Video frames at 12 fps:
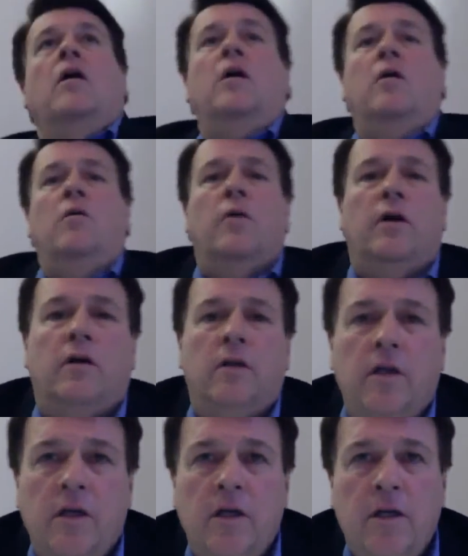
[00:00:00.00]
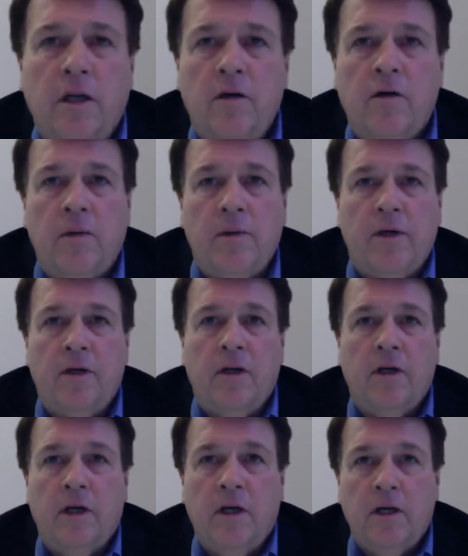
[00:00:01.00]
Well, you know, I mean,
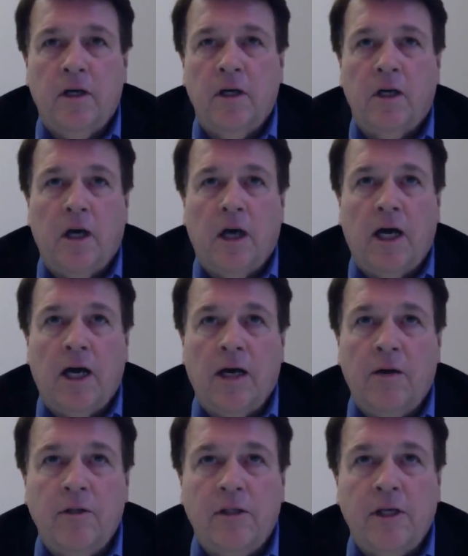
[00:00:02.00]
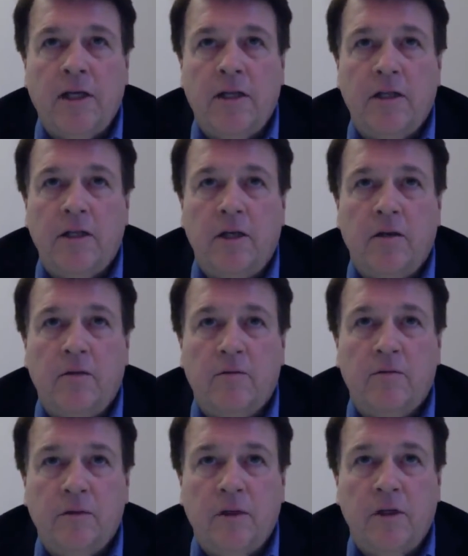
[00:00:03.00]
I would say that, you know,
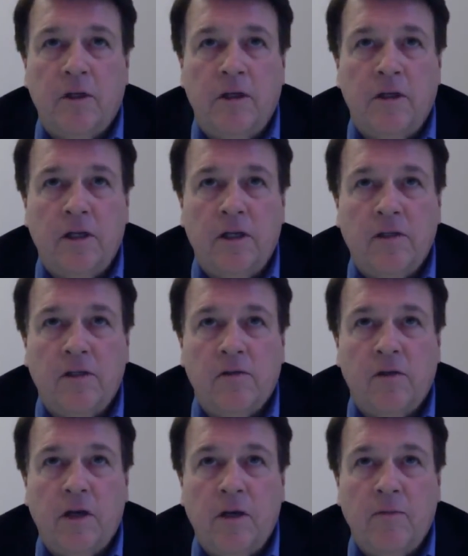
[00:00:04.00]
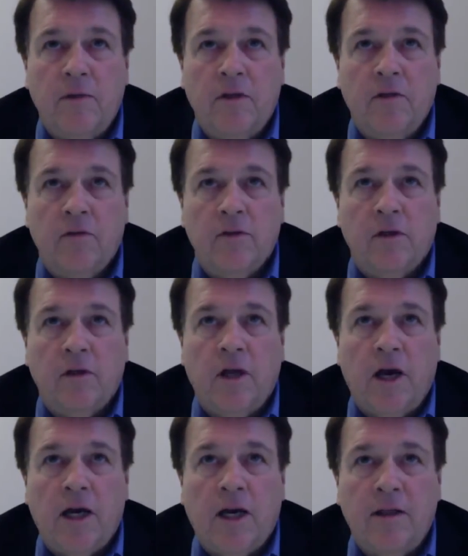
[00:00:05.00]
there's a
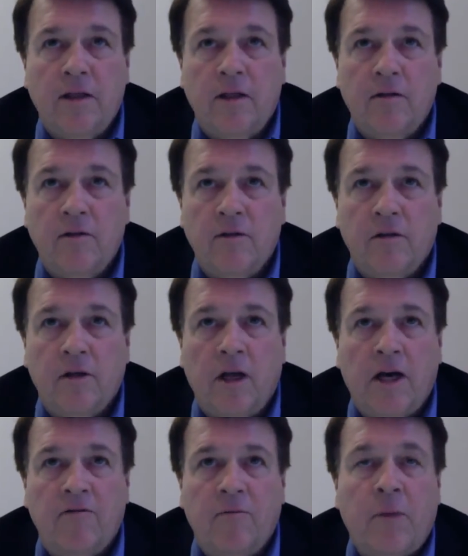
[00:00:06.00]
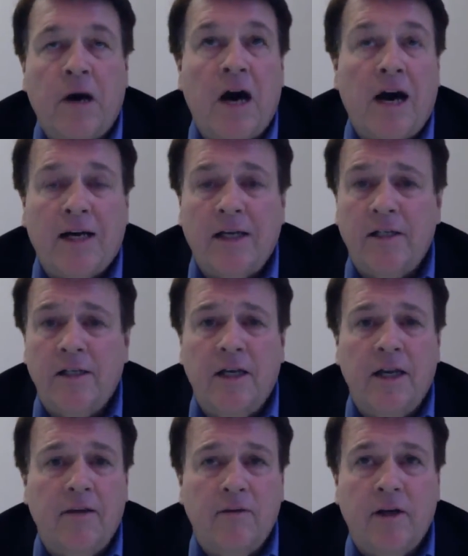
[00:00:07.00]
lot, I think there are a lot of pockets
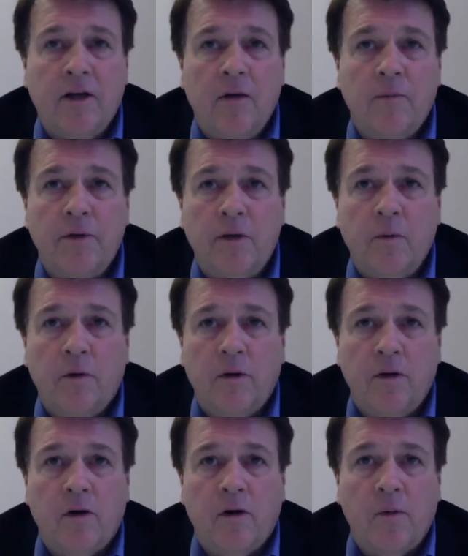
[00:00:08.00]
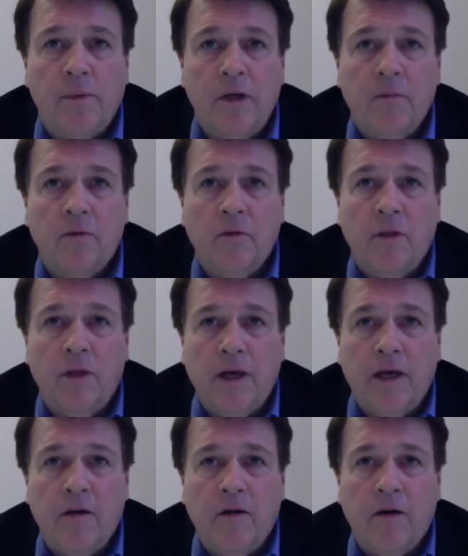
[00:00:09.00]
in every company where there are people
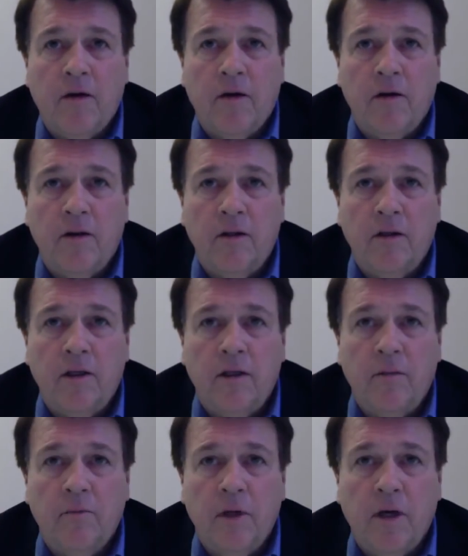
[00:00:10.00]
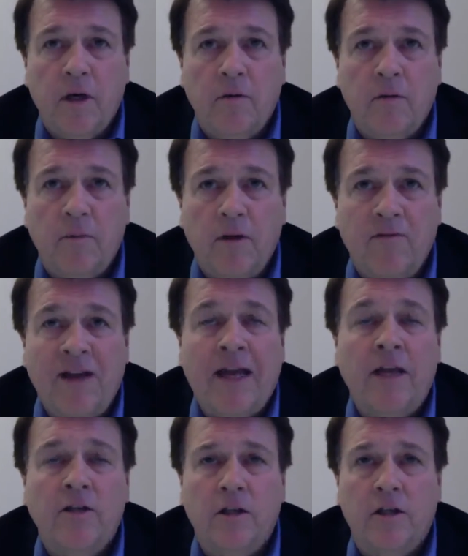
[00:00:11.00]
that are the
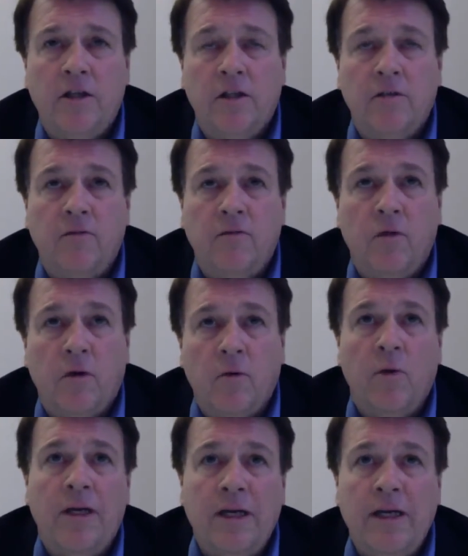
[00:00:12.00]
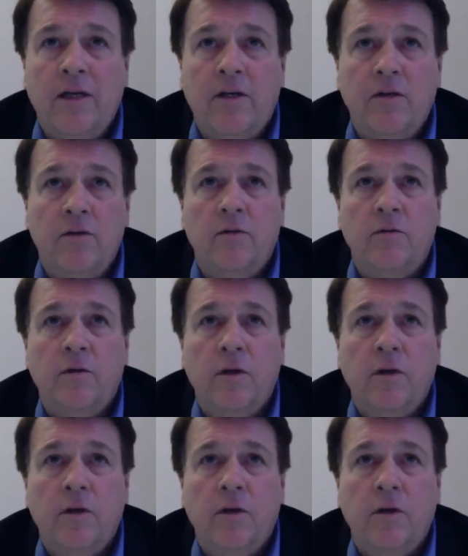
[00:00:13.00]
evangelists for we need to